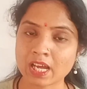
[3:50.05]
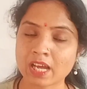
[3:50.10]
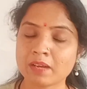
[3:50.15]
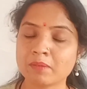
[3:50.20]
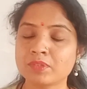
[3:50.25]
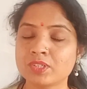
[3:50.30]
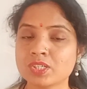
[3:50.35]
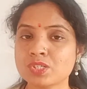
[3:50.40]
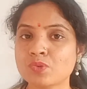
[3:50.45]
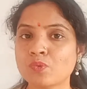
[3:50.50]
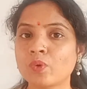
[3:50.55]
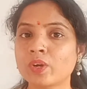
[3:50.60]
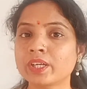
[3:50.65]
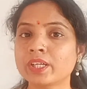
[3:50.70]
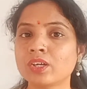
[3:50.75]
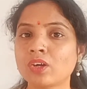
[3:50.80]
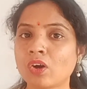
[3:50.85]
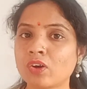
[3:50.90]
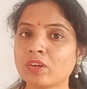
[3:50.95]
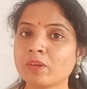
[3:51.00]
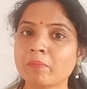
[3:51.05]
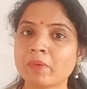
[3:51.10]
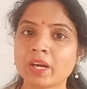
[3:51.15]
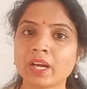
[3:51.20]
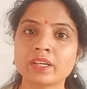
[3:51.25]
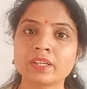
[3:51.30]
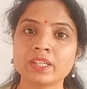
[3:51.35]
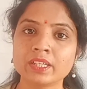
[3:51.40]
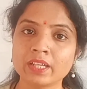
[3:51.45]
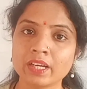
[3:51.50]
I am just working on a
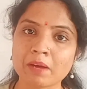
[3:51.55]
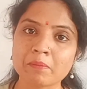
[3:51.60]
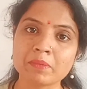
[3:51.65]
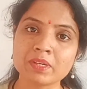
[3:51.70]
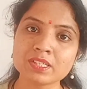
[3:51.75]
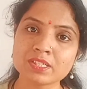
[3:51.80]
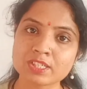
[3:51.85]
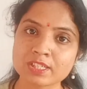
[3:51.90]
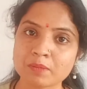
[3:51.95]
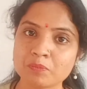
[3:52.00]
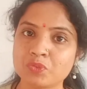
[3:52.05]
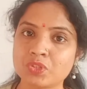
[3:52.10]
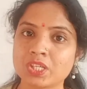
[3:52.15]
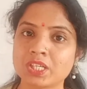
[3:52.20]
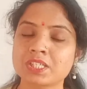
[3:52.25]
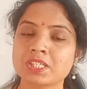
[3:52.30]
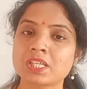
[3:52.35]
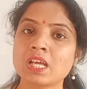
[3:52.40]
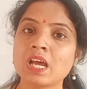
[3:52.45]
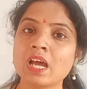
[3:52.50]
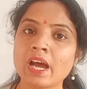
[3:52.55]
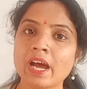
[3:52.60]
Marathi grammar subjects